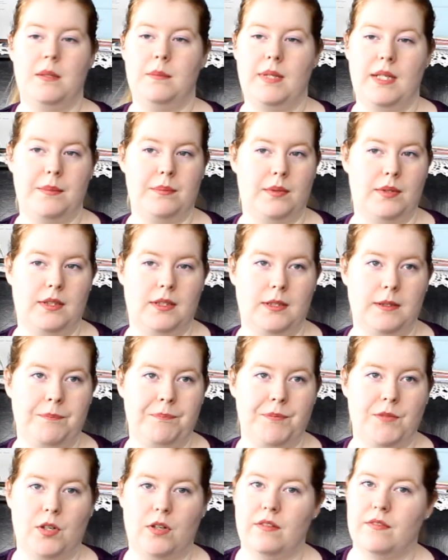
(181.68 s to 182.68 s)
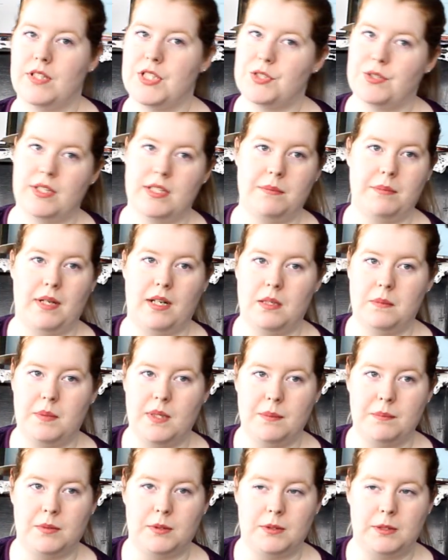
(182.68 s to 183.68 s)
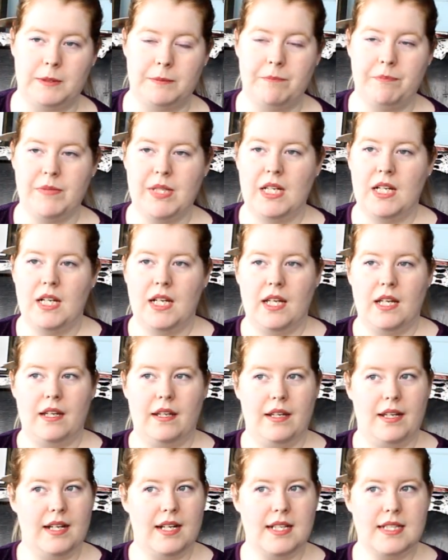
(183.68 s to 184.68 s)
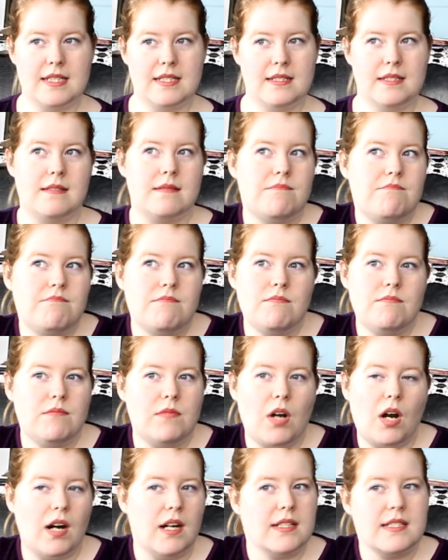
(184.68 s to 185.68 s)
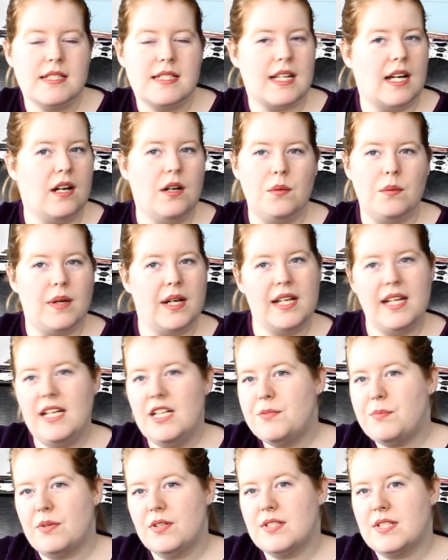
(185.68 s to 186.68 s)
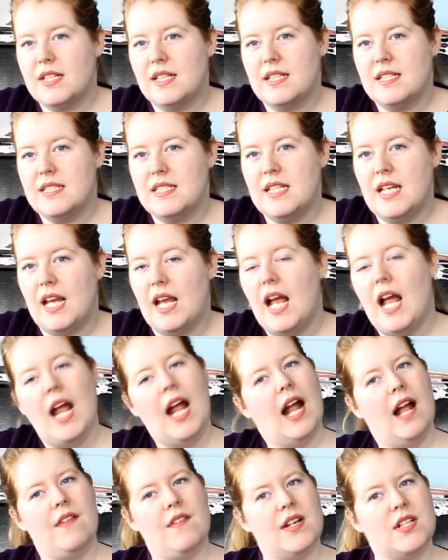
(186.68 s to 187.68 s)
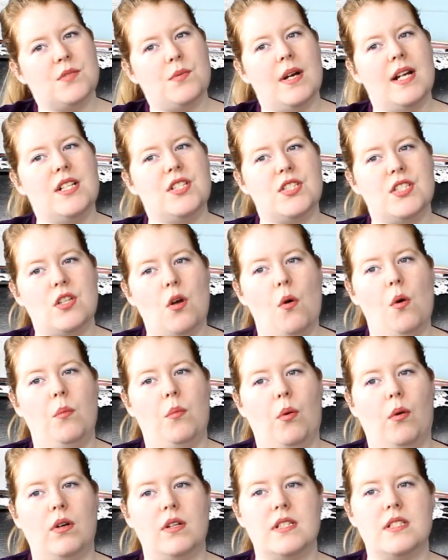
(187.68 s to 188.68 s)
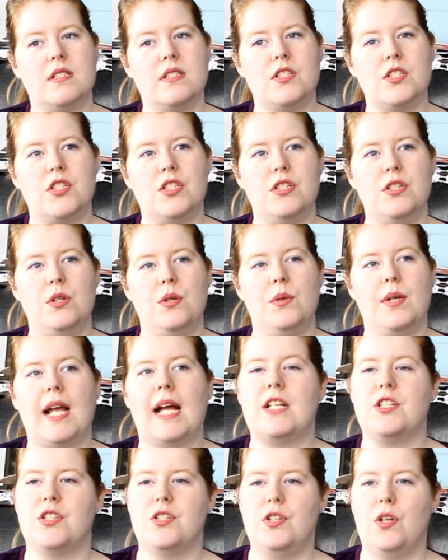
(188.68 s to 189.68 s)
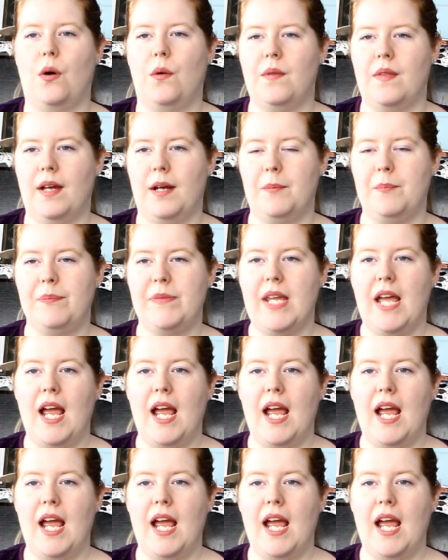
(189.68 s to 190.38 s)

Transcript: people or visually impaired people, it's hard to tell what each person can see. And that's why it's so important to get to know them.